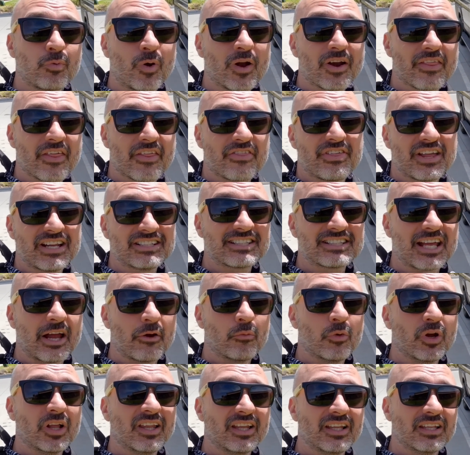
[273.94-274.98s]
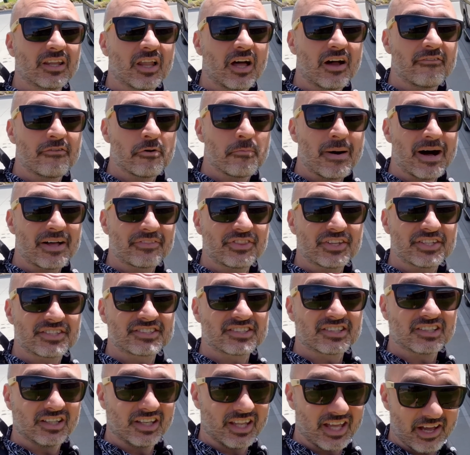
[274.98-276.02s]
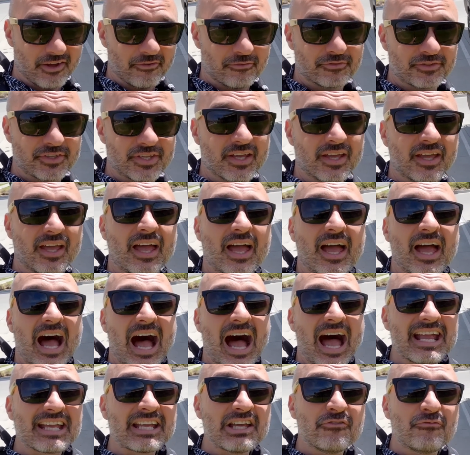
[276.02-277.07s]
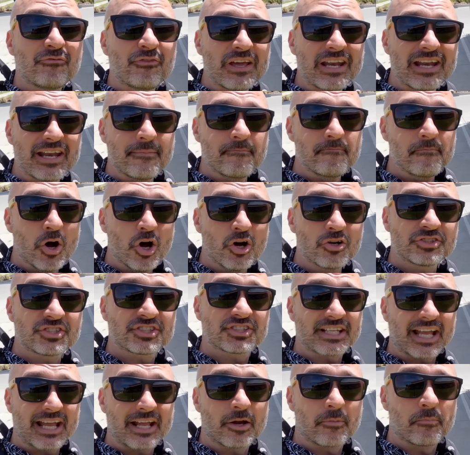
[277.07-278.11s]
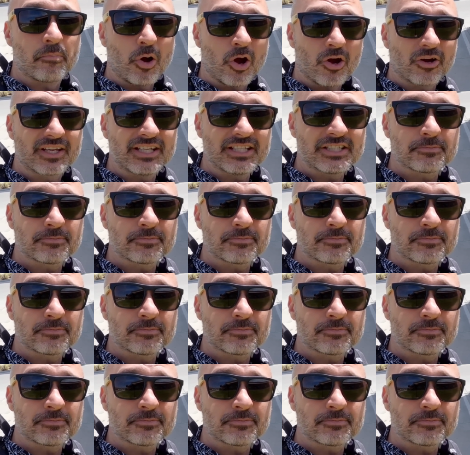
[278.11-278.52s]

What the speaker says: one of the things I really love about this lift. I can fit in most standard parking